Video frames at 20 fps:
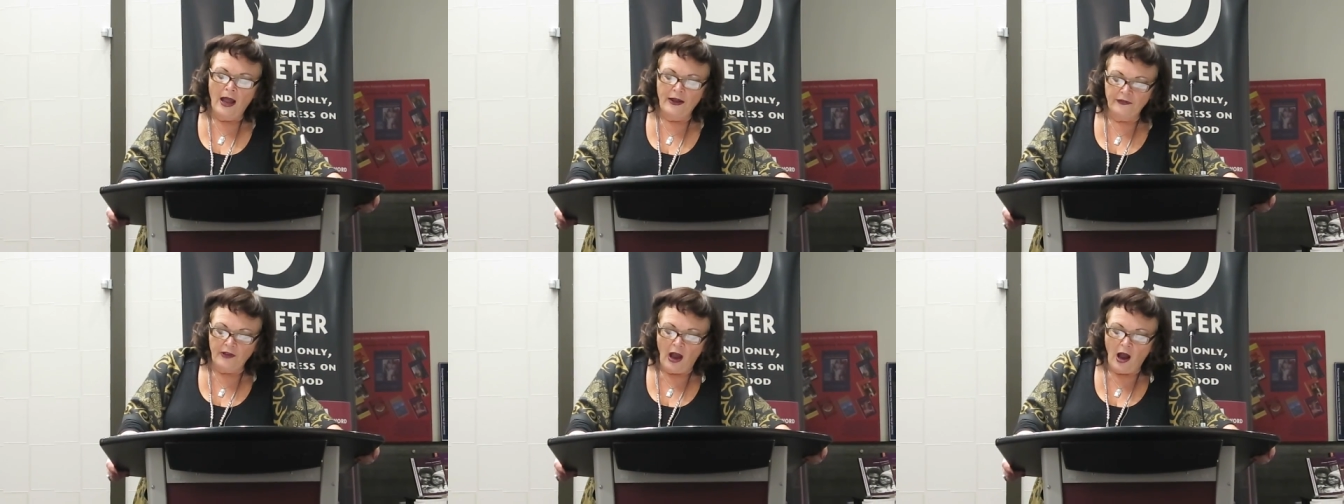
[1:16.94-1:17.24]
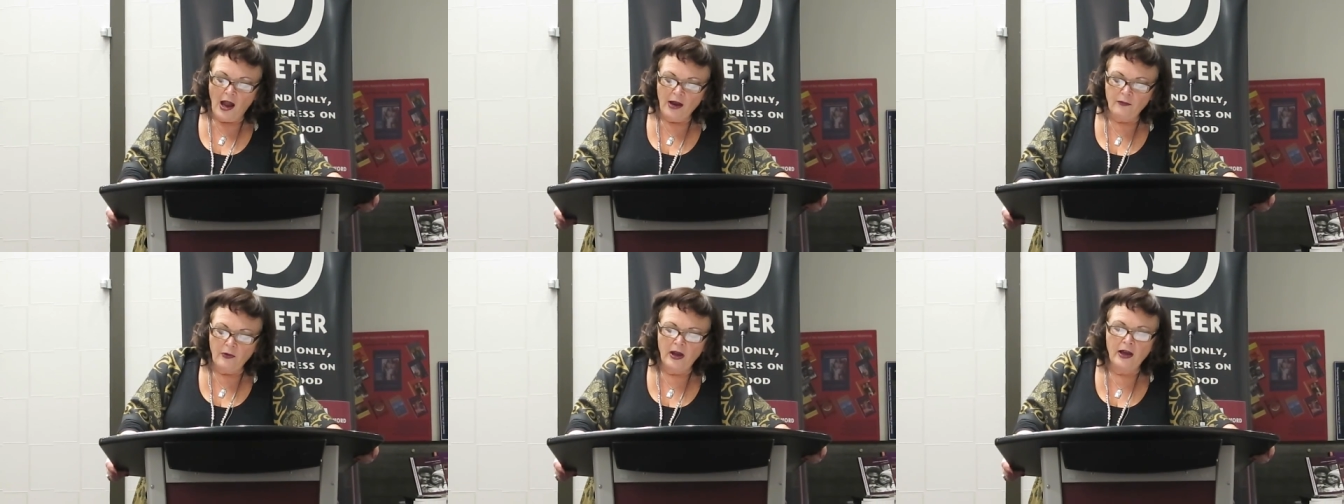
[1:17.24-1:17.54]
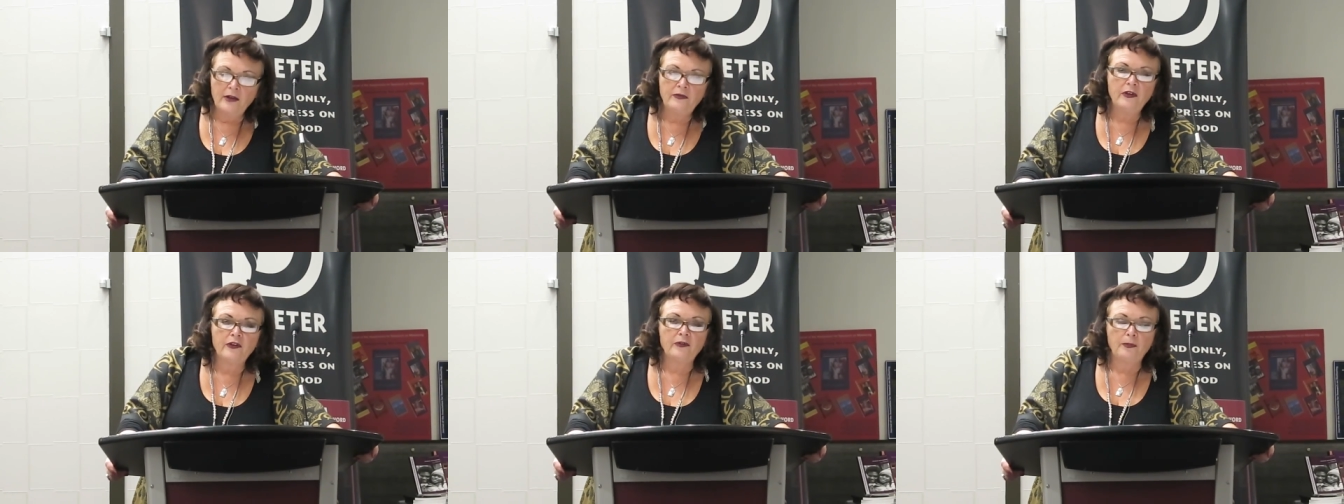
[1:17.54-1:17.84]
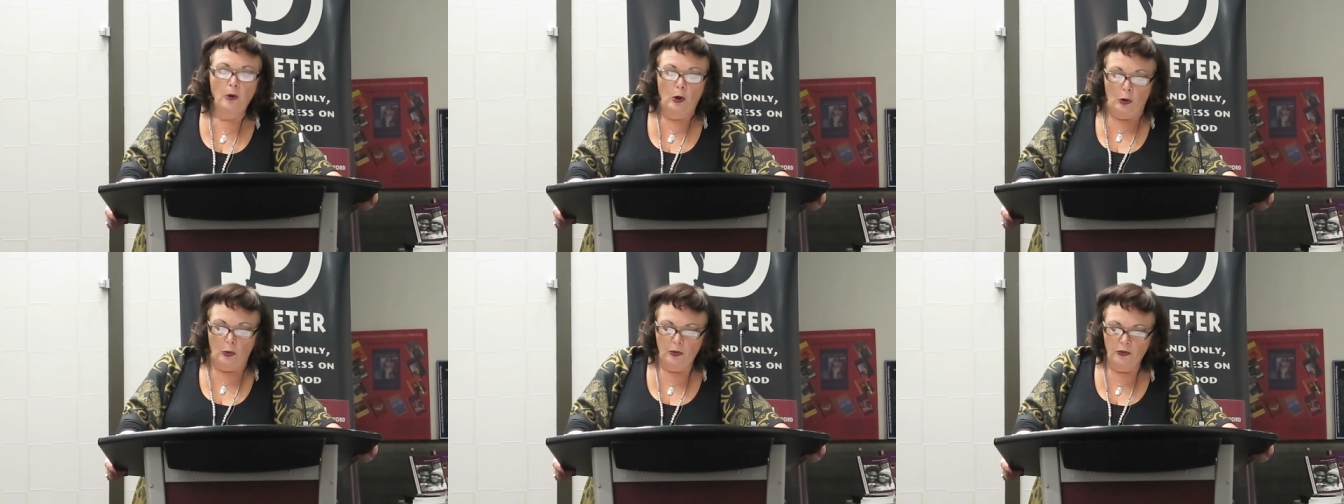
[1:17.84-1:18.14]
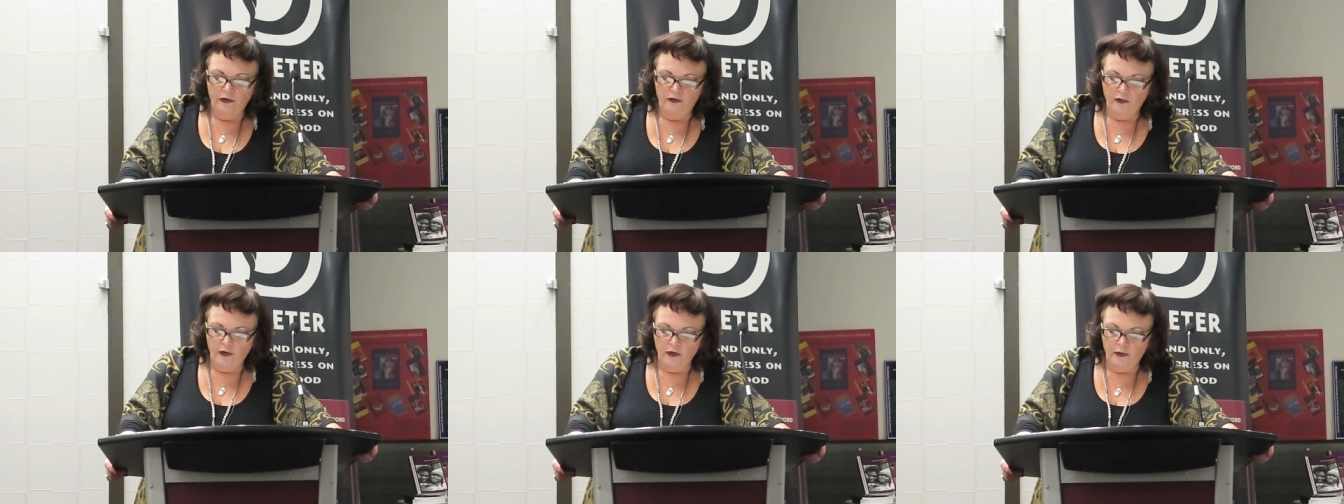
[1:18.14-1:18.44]
As I read this book when
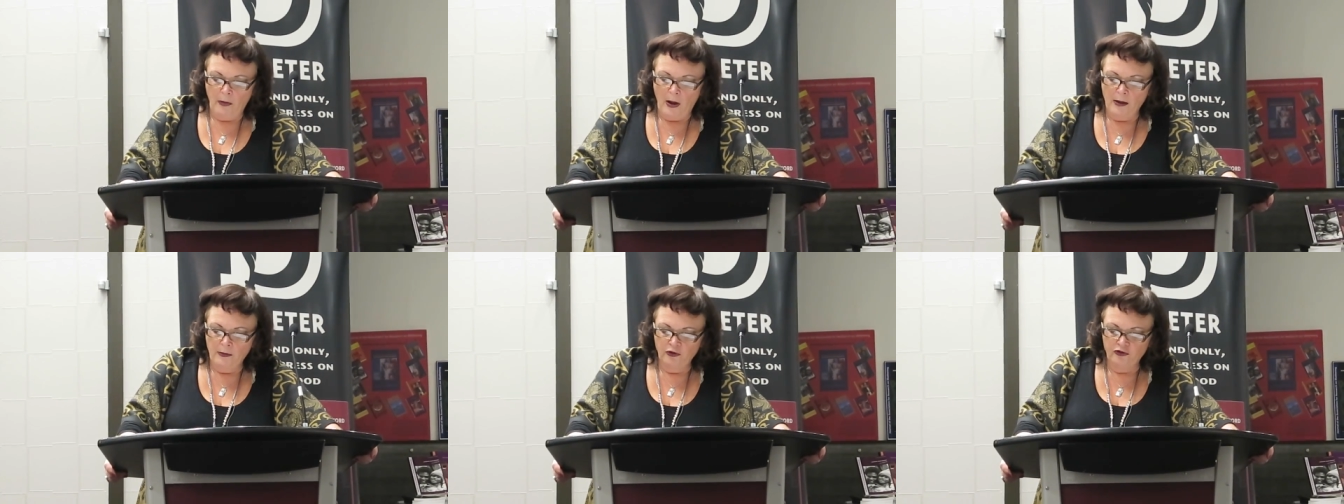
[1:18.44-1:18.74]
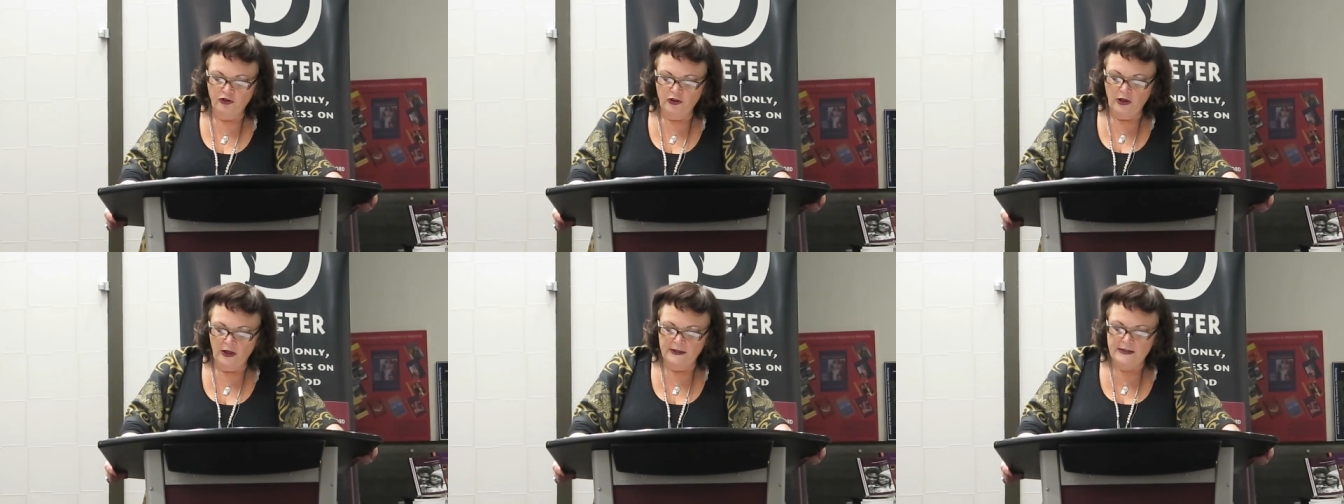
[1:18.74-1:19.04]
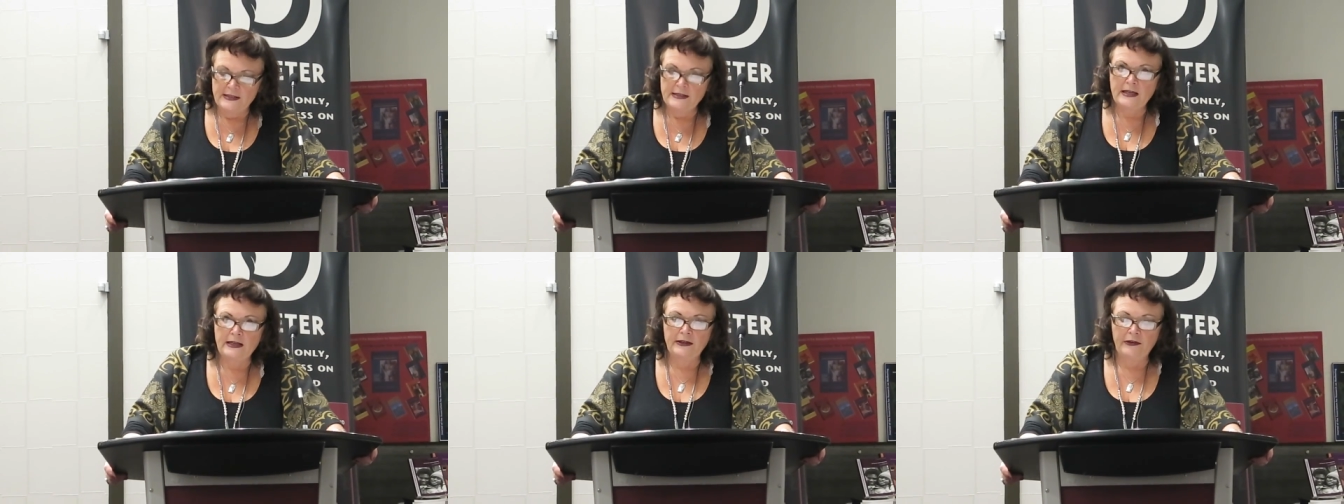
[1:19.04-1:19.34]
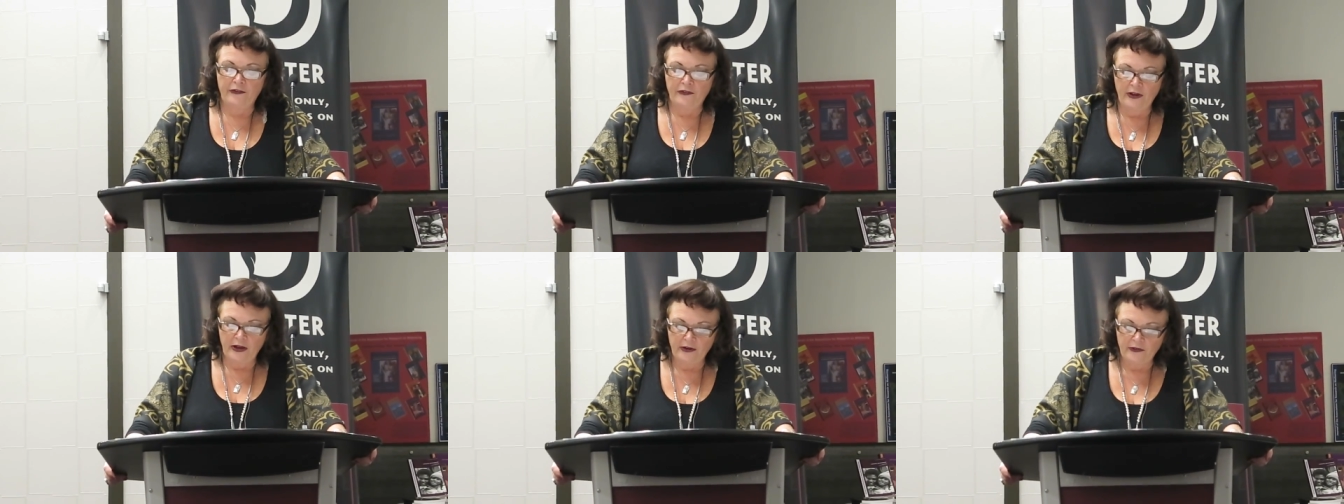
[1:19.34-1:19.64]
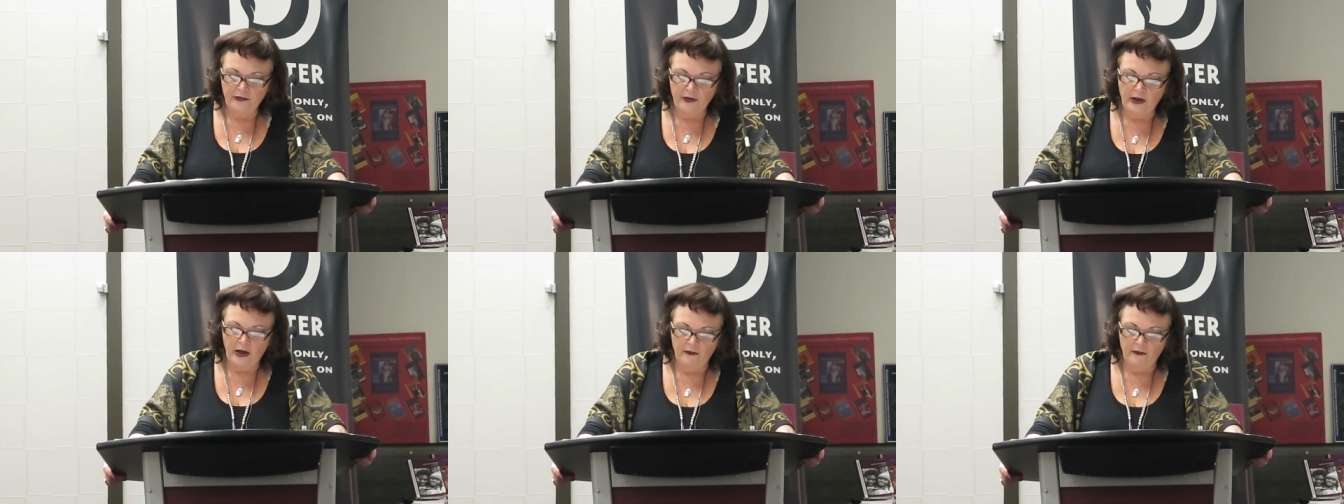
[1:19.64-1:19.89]
it was first published in 1996,